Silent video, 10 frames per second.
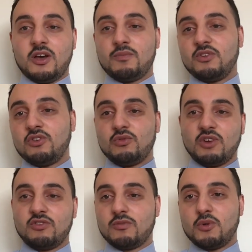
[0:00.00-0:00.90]
They do
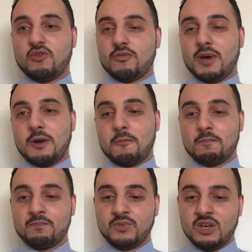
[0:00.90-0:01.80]
tend to move about.
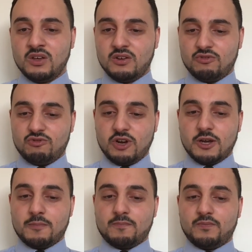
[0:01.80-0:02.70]

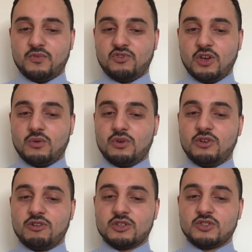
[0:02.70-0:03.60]
Right, so
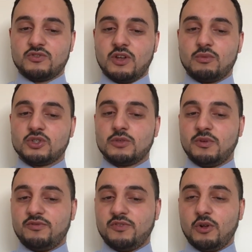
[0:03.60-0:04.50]
your answers to that one should
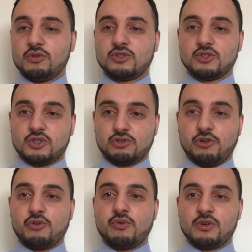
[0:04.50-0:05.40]
be false,
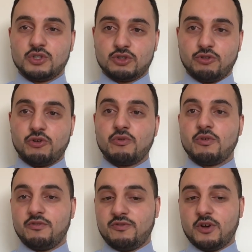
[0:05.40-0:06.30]
true, true,
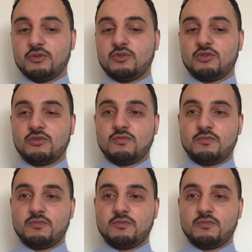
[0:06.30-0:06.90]
false.